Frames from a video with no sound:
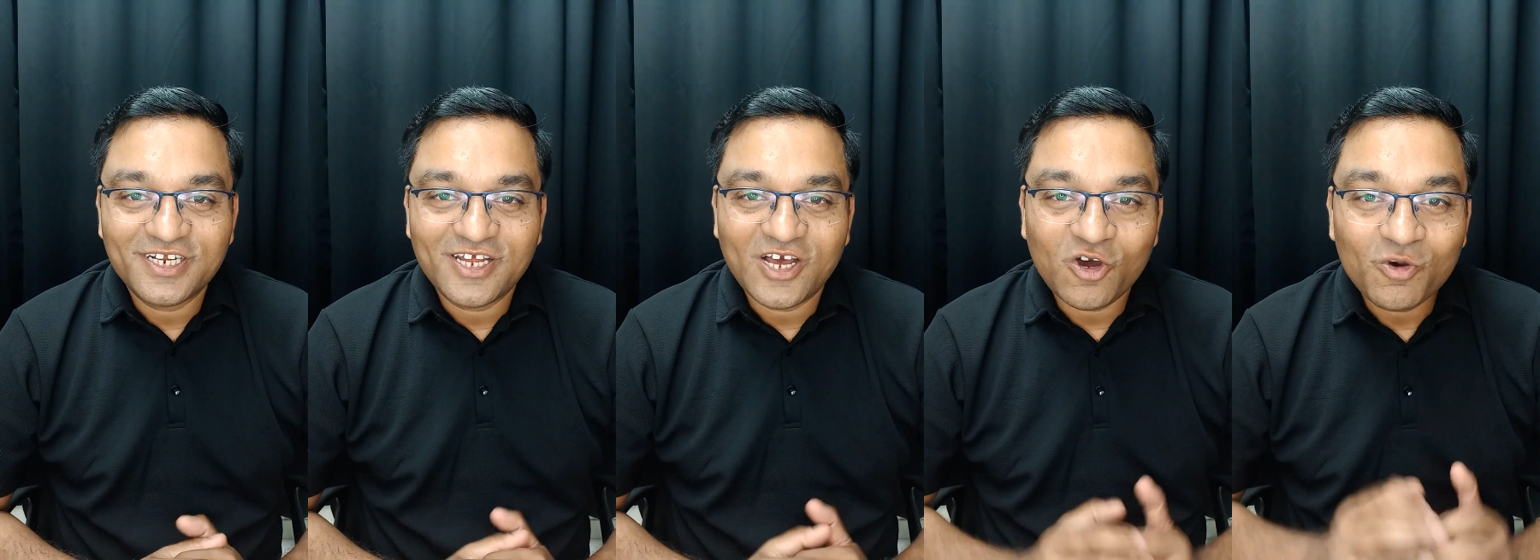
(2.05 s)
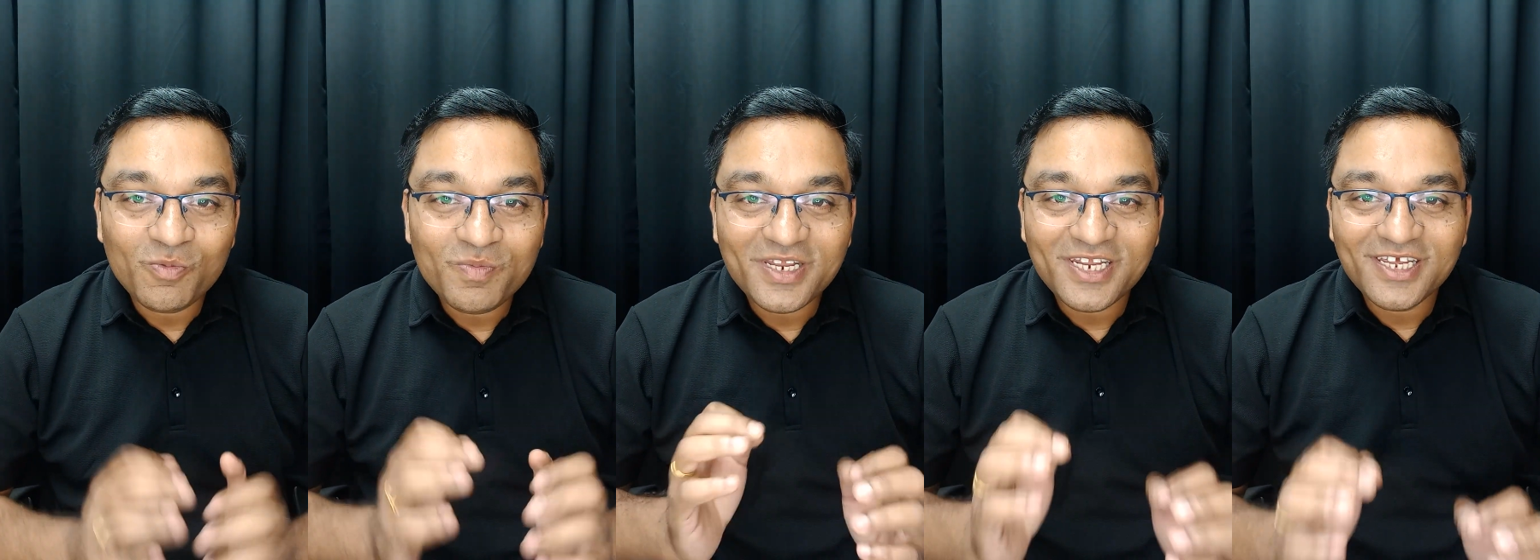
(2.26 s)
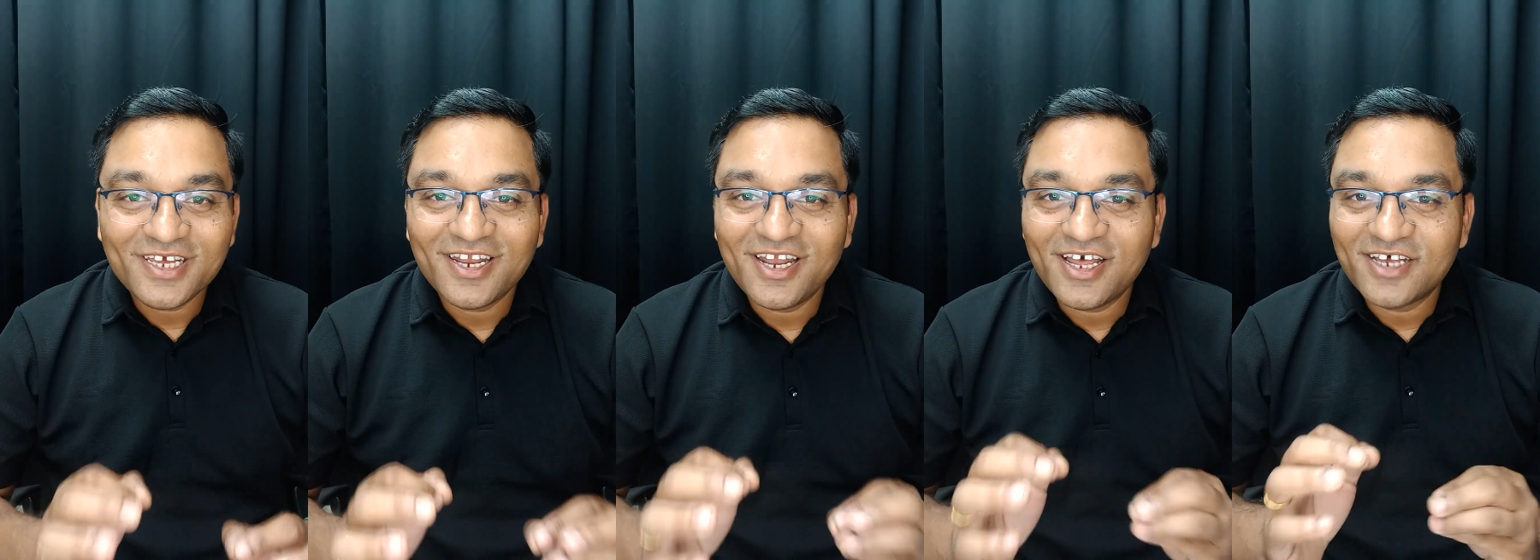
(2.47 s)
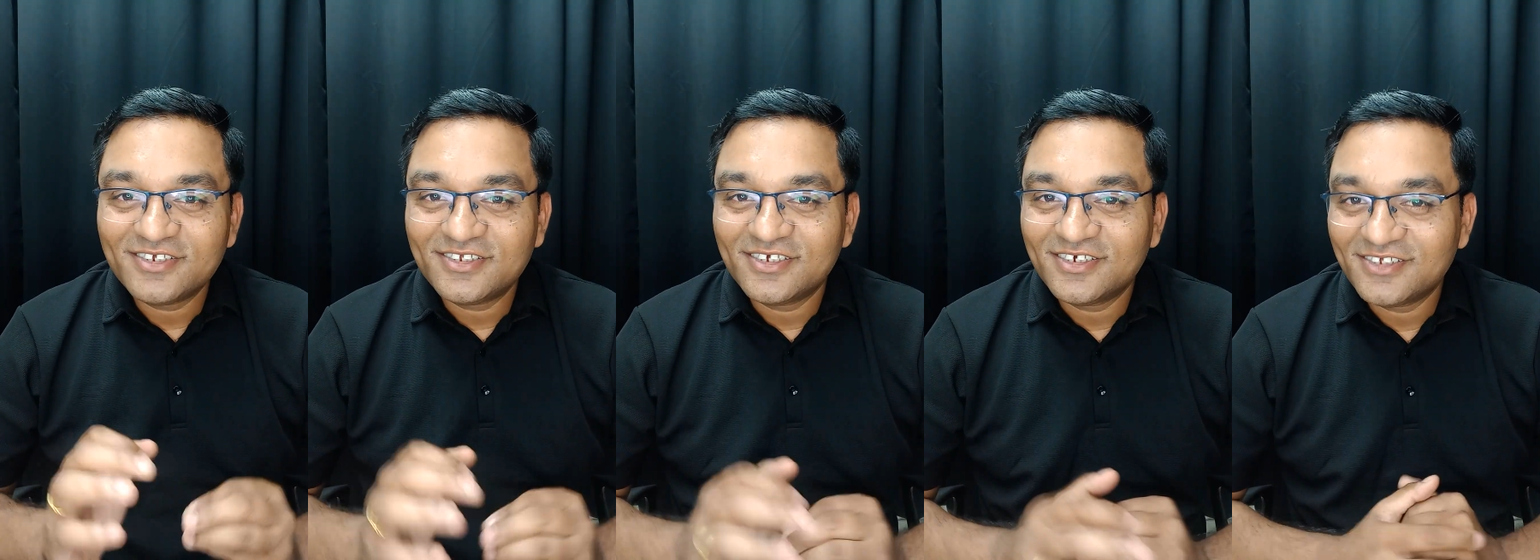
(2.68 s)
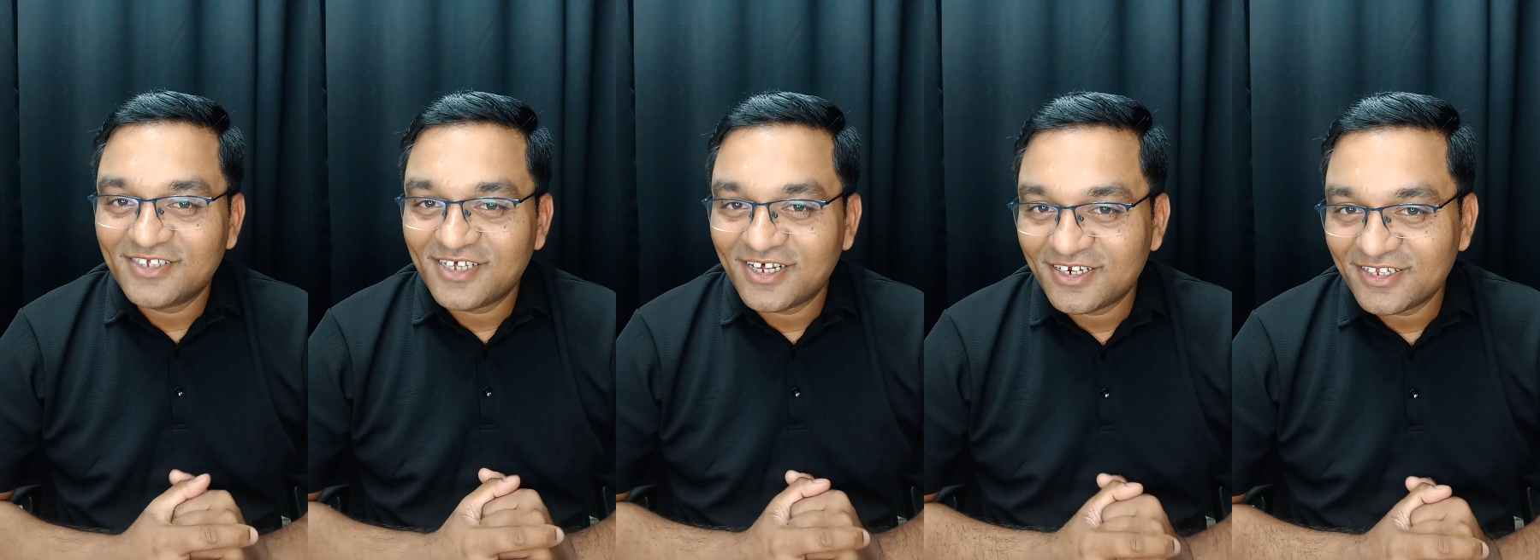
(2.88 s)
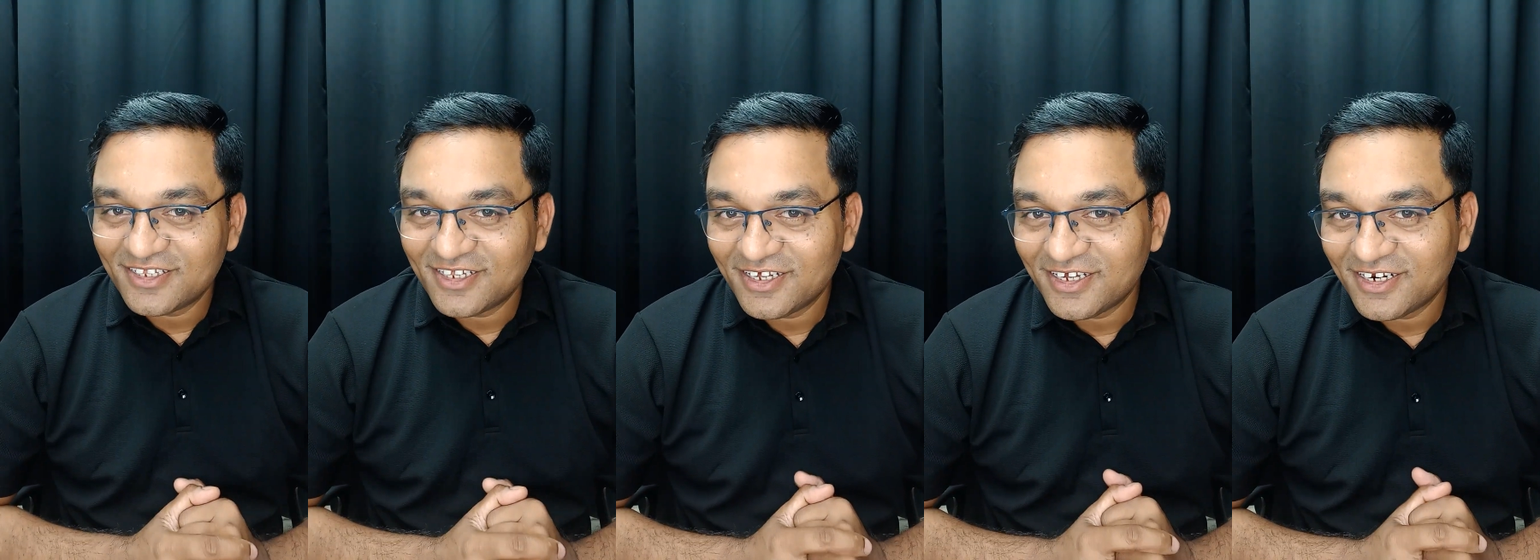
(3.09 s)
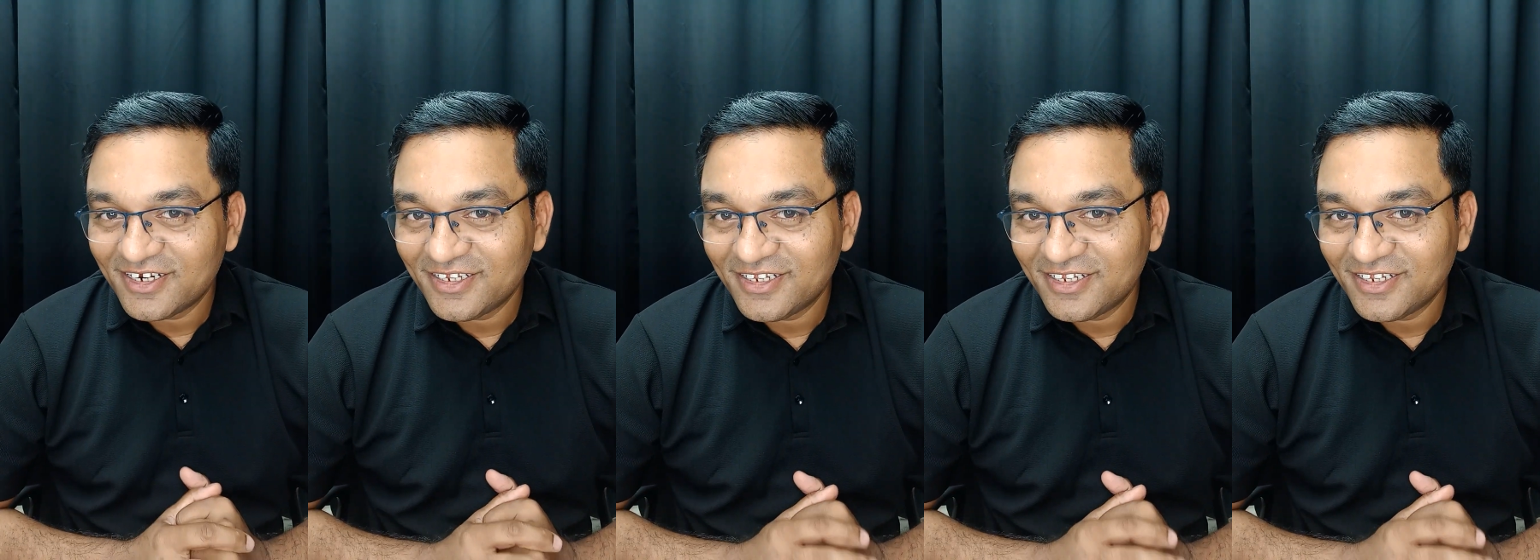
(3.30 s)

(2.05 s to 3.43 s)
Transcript: how many classes are there